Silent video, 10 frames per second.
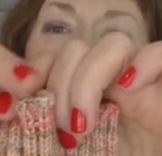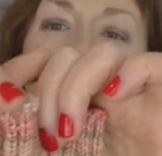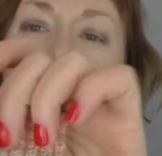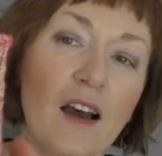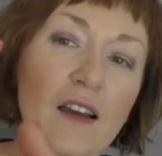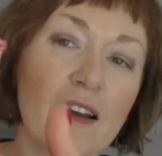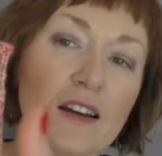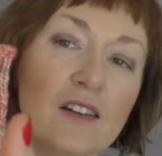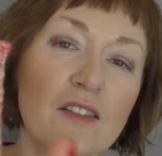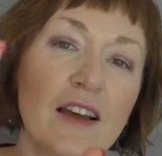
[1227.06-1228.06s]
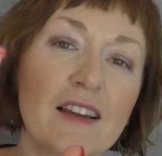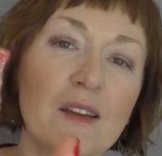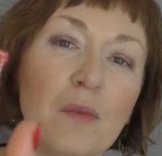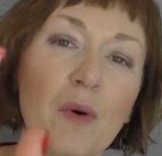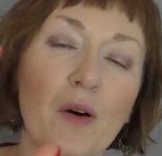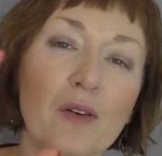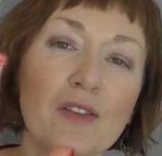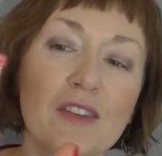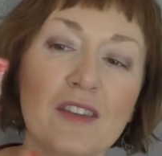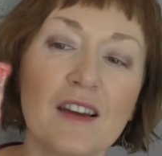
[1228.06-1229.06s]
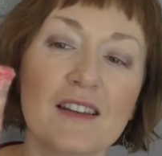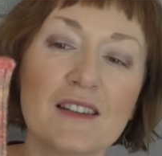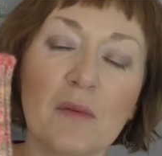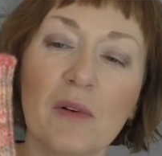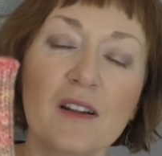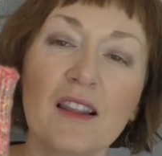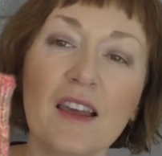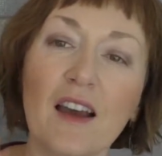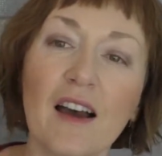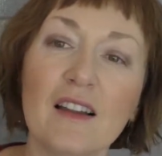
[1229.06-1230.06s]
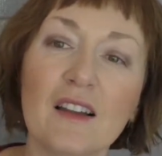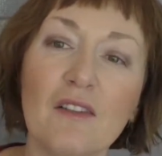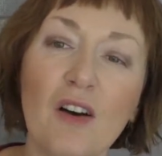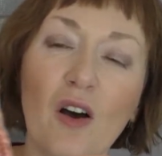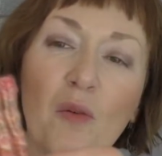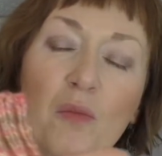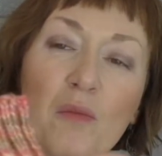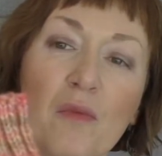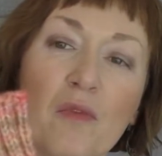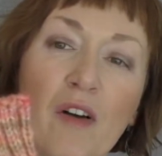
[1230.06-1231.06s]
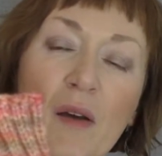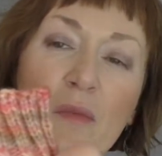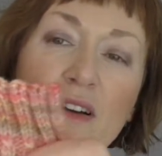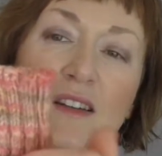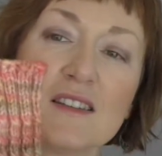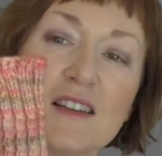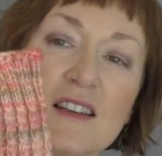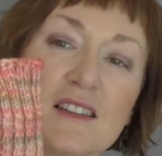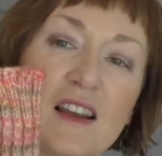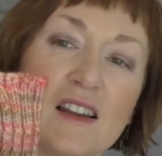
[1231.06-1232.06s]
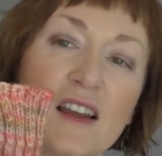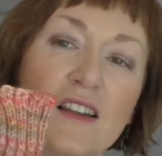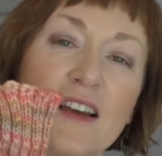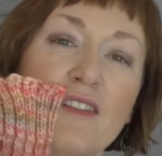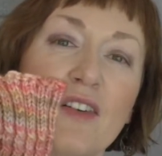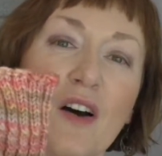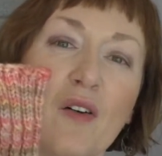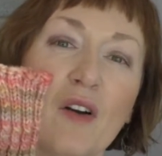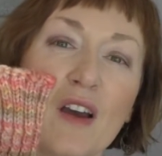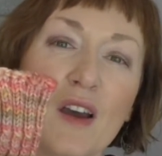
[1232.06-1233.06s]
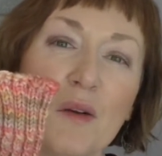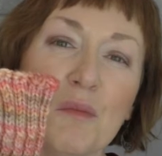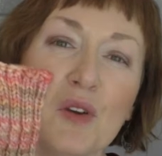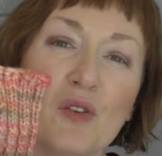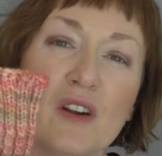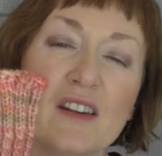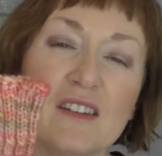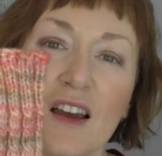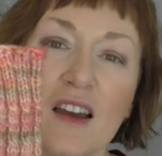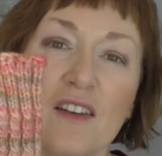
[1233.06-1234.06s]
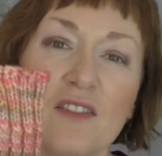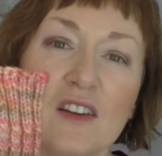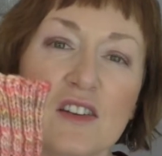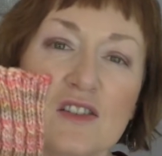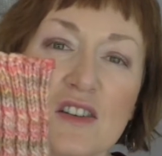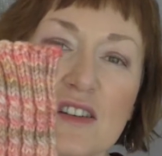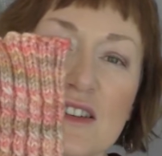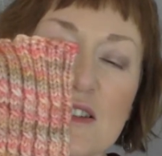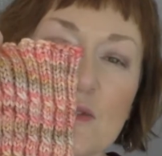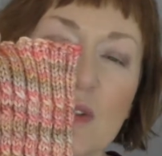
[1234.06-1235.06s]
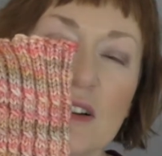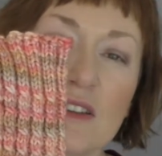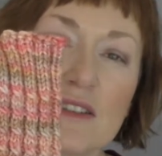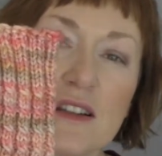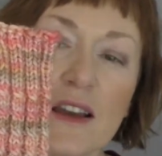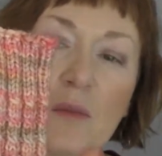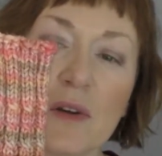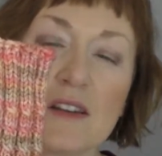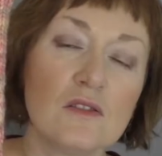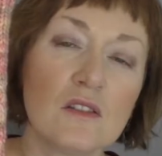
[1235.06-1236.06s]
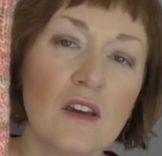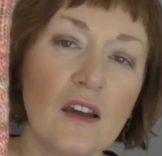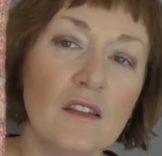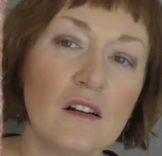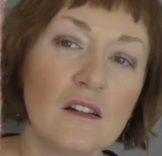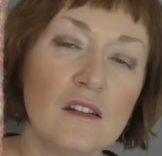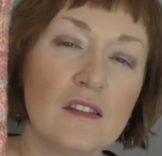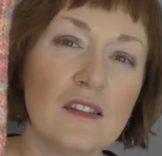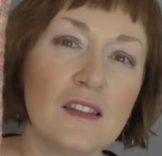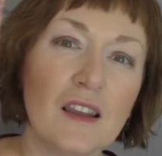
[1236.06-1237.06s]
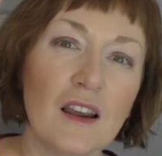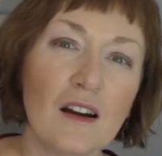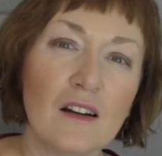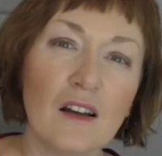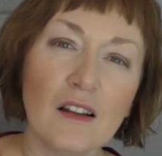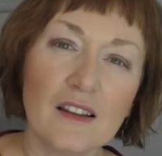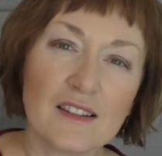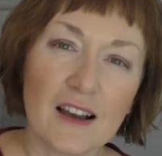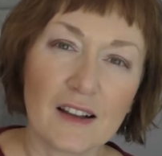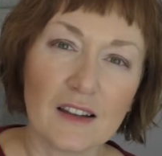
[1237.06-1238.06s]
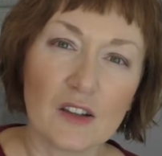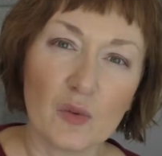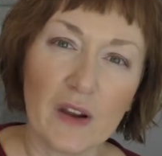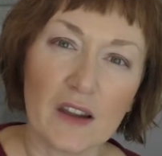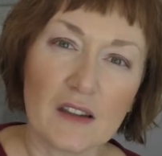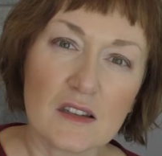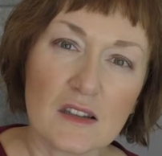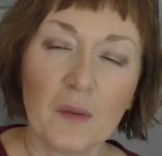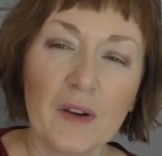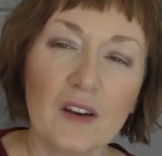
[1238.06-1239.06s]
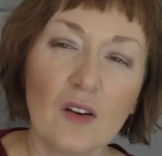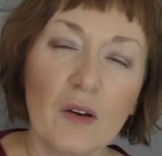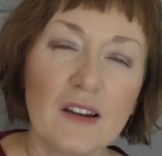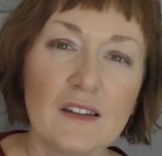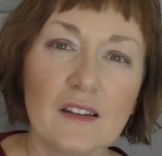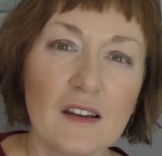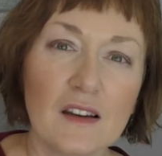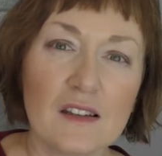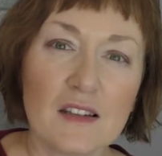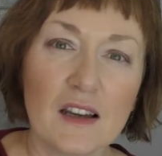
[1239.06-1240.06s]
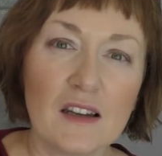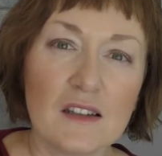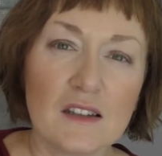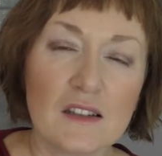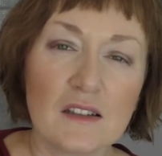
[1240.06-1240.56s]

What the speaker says: one. I kind of like them both separately. I love how vibrant this is, and I love how muted, vintagey this one looks like, but together they are not exactly twins. But you know what? I decided